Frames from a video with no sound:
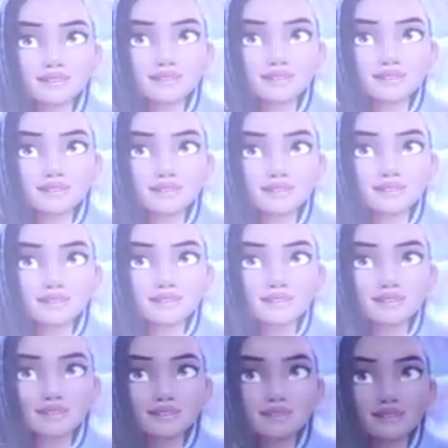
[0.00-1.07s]

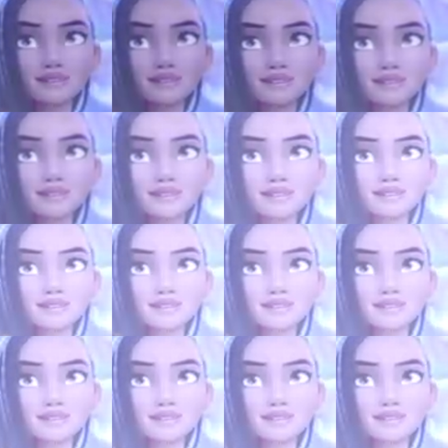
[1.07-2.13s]

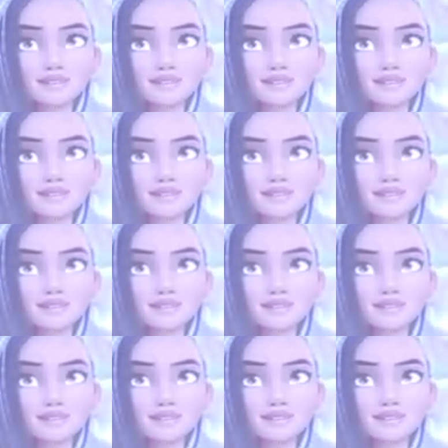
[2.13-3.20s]

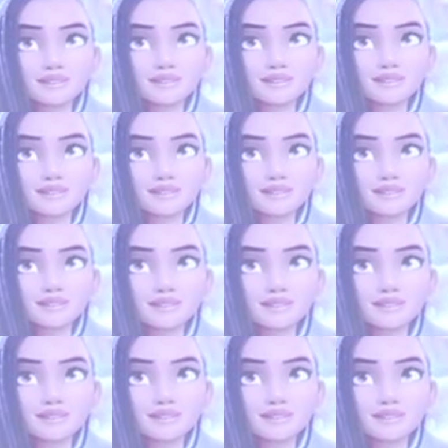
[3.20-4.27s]

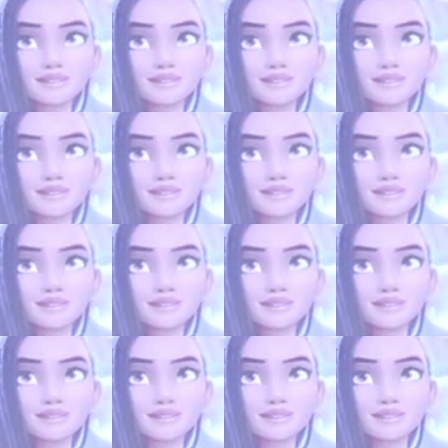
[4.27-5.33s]

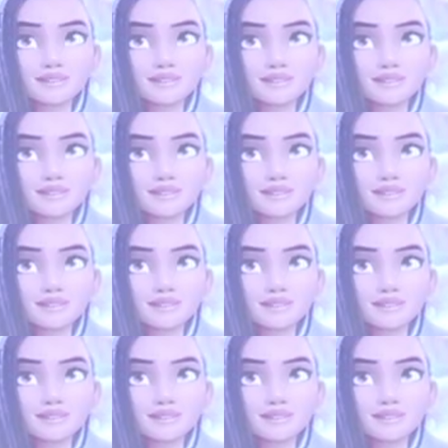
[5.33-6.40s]

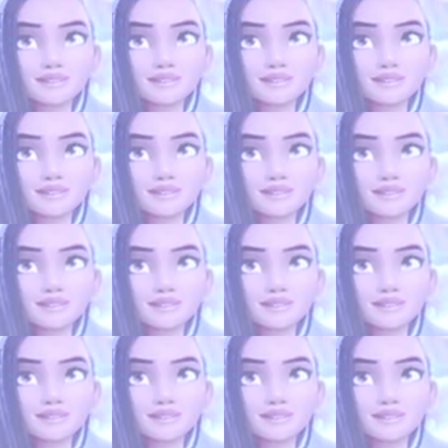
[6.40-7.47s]

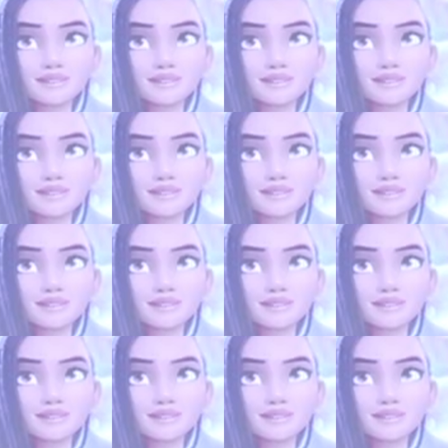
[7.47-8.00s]
This person isn't speaking.